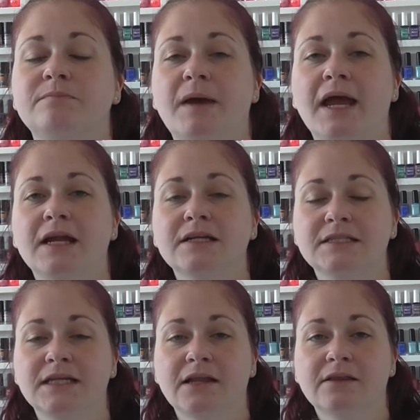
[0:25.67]
pale as
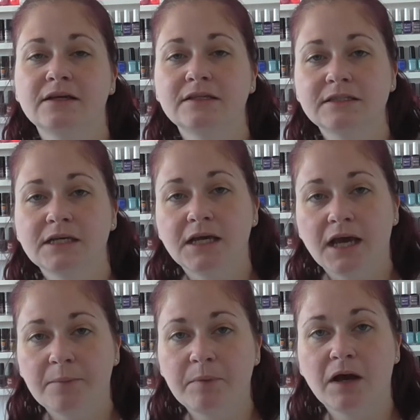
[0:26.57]
the others,
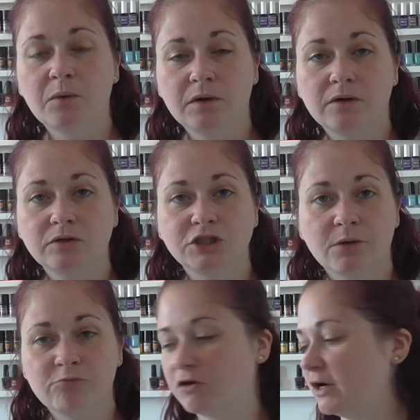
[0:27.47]
but we'll
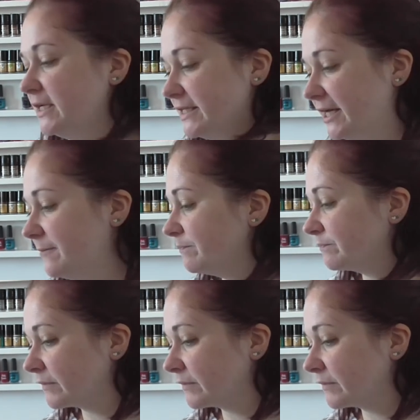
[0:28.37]
jump right in.